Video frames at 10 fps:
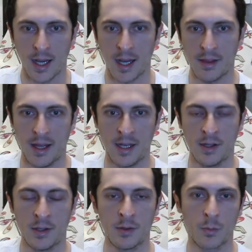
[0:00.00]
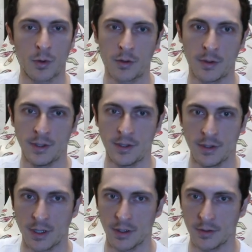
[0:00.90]
And then we're going to
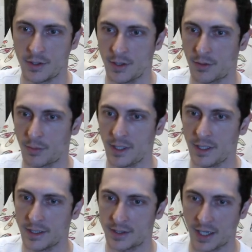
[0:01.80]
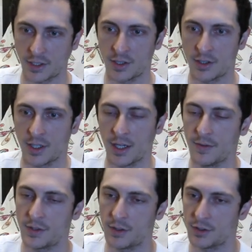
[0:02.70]
go to 3 sections of
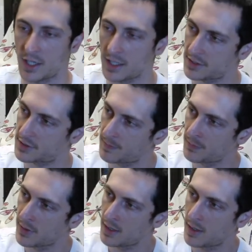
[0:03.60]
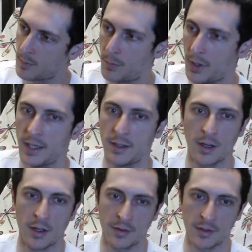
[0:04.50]
Synergetics. But
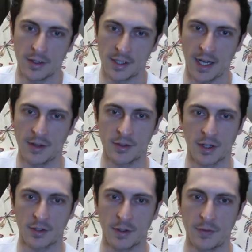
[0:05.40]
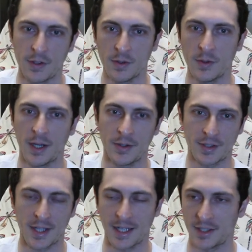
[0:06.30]
today there's also a few other
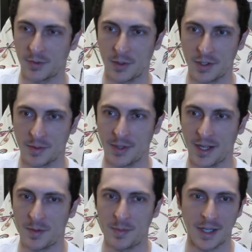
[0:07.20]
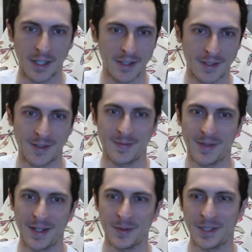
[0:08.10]
slides on William Blake because
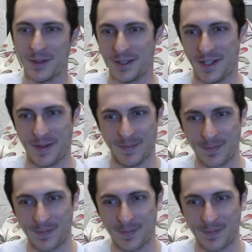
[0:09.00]
it was interesting.